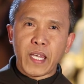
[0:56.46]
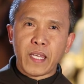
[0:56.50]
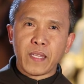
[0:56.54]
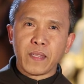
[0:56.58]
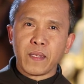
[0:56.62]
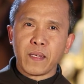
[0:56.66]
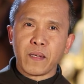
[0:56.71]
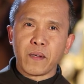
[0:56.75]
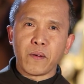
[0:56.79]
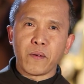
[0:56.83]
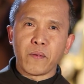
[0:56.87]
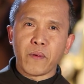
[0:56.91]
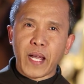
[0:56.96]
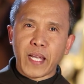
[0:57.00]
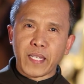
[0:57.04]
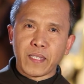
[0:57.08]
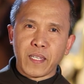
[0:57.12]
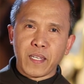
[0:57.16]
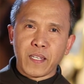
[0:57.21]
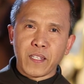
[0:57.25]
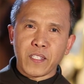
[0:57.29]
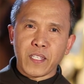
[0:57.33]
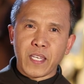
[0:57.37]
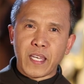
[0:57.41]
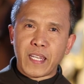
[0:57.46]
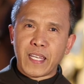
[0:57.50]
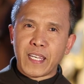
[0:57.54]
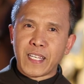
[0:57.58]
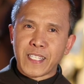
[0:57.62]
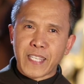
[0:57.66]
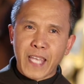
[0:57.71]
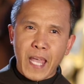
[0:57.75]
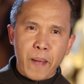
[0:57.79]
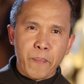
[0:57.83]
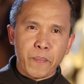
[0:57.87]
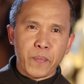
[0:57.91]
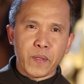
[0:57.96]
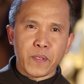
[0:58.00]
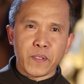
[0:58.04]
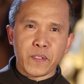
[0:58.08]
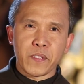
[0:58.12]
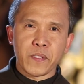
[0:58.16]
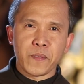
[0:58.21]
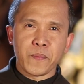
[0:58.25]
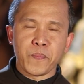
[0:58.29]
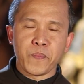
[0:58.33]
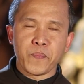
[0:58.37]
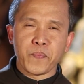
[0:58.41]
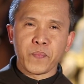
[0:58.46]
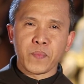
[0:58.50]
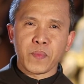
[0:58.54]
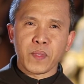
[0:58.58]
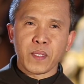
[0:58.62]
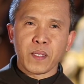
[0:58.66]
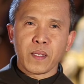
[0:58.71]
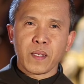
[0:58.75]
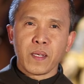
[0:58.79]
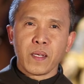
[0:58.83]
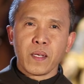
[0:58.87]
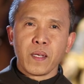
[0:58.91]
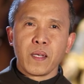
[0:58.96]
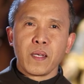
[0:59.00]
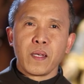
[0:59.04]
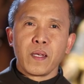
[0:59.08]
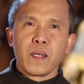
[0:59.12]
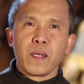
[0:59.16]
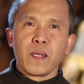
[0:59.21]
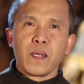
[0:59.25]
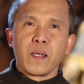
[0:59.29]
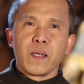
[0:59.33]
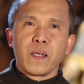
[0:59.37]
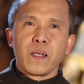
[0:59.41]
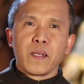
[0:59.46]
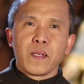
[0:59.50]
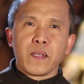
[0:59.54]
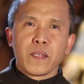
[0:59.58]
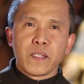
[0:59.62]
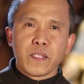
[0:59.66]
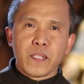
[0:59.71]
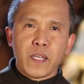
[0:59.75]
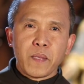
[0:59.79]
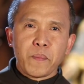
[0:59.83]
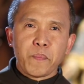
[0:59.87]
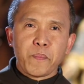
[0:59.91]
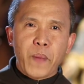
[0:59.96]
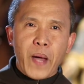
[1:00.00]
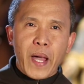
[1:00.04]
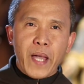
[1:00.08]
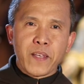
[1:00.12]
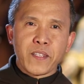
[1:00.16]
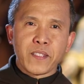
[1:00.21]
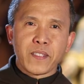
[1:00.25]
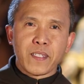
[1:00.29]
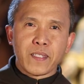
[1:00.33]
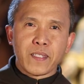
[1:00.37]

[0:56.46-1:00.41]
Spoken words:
in their writings and examples. St. Pius